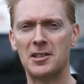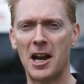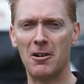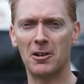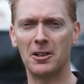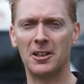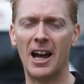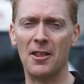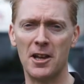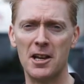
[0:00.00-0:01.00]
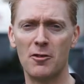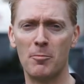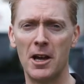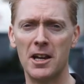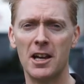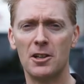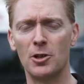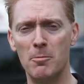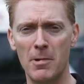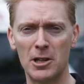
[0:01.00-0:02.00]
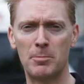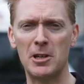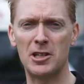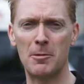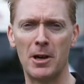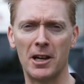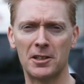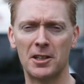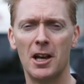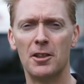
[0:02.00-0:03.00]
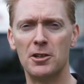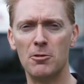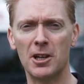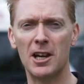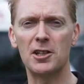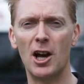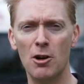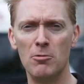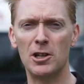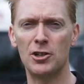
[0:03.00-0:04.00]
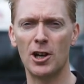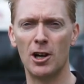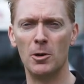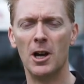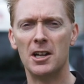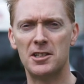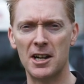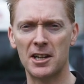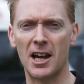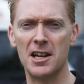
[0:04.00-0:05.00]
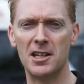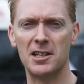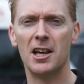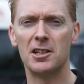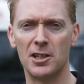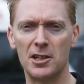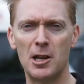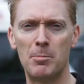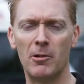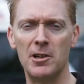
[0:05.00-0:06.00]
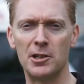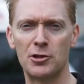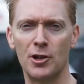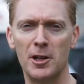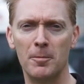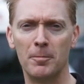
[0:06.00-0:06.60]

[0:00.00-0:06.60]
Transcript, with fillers: leaves Harrogate at the end of May, so it must be Tip-ex, the UK's only show dedicated to the tipper industry.